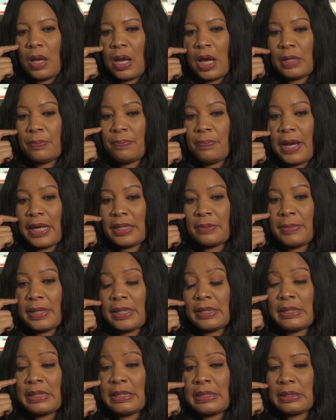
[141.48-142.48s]
I'd packed
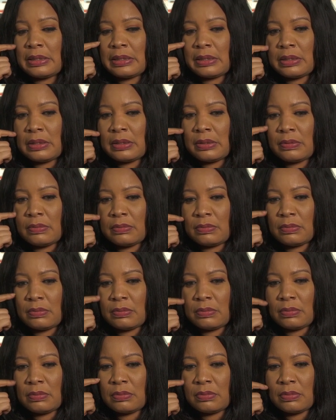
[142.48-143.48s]
my things
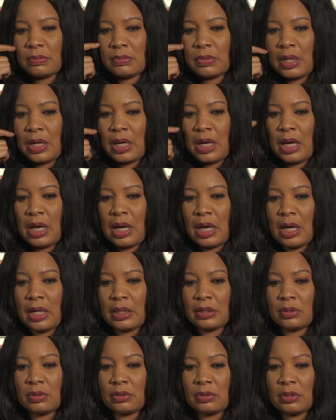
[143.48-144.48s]

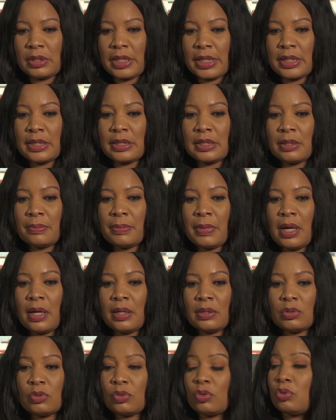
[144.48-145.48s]
and taken
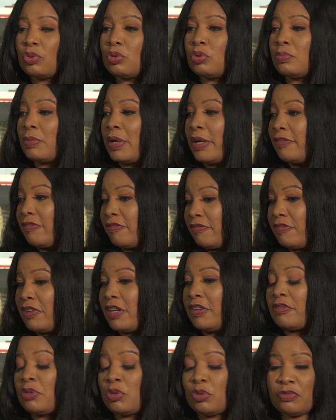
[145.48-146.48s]
Tamar to go to my
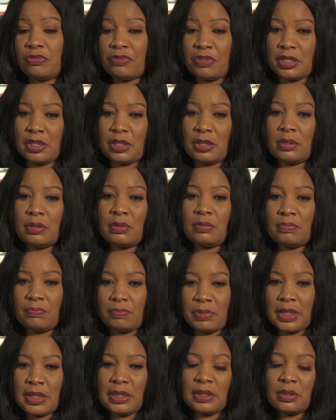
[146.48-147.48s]
very good friend's
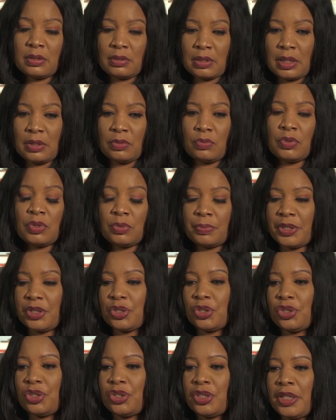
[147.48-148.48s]
place. I don't want to
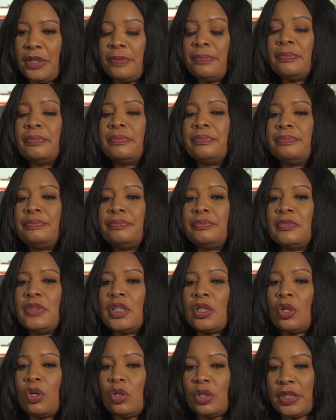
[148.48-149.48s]
mention her name.
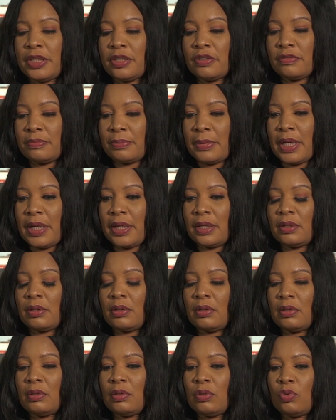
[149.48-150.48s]
A colleague of mine
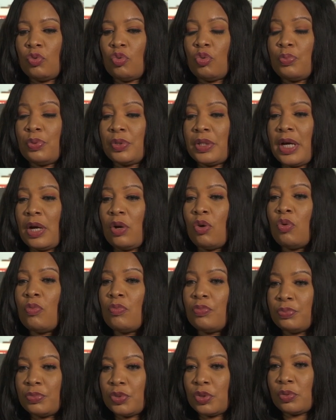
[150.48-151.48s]
who opened her
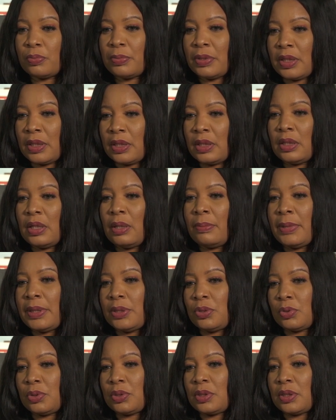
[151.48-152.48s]
home to me and my
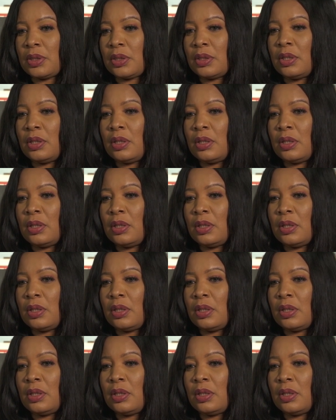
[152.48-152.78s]
daughter.